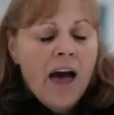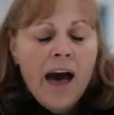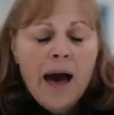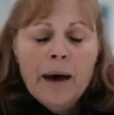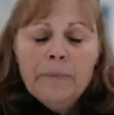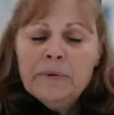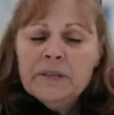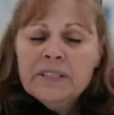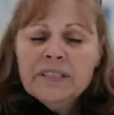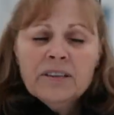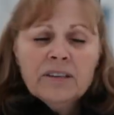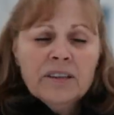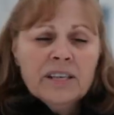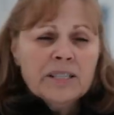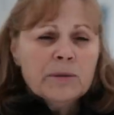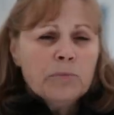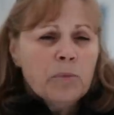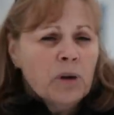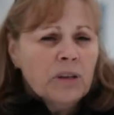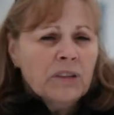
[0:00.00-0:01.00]
Up until
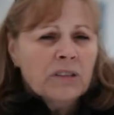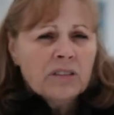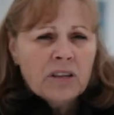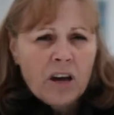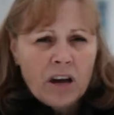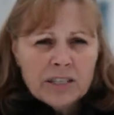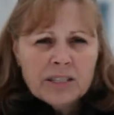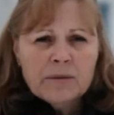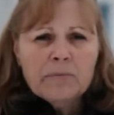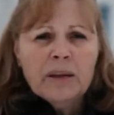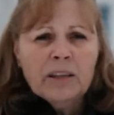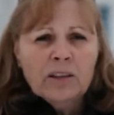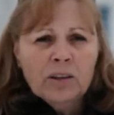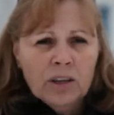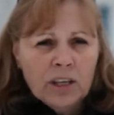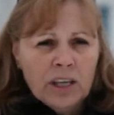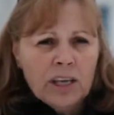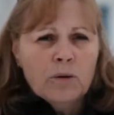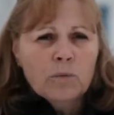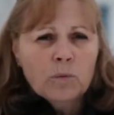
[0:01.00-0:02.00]
this point, the dogs have been
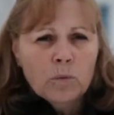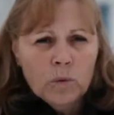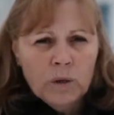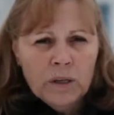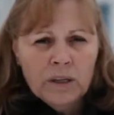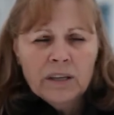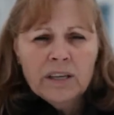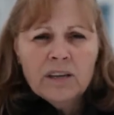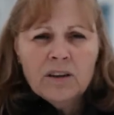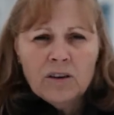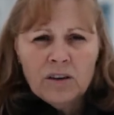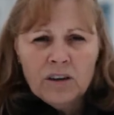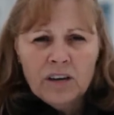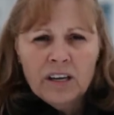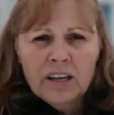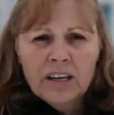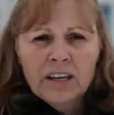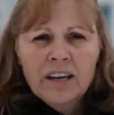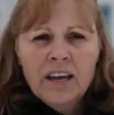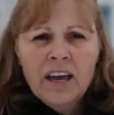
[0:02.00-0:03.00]
looking really
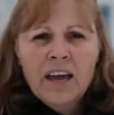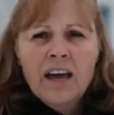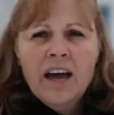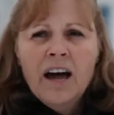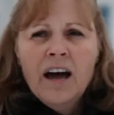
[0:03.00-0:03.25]
good.